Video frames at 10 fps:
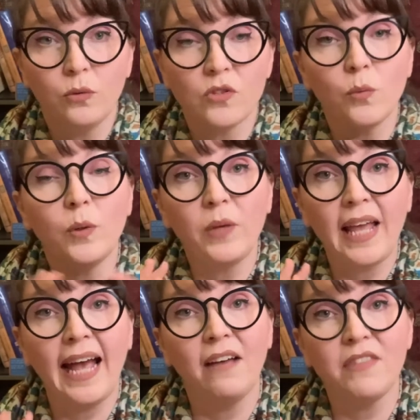So when we
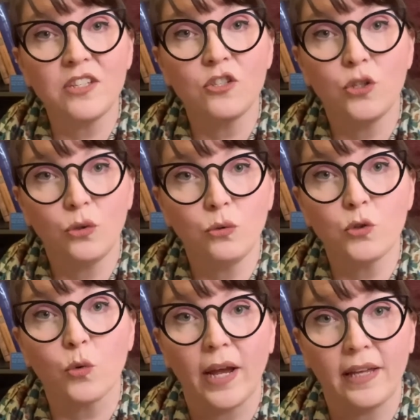have these two
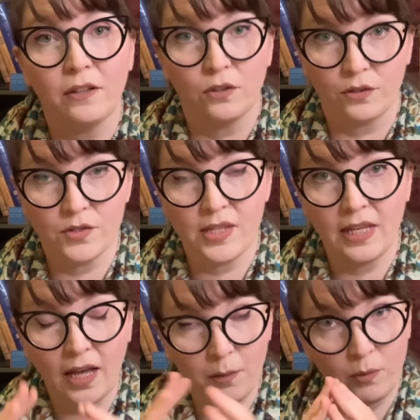triangles,
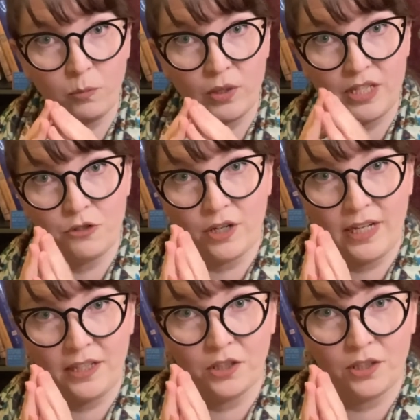the upward pointing
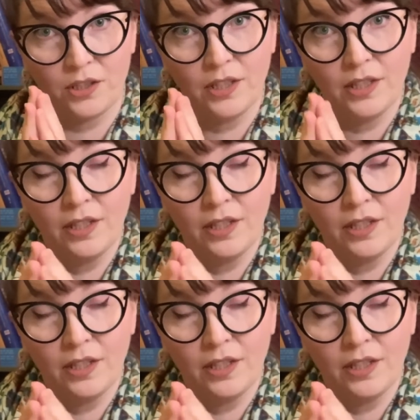triangle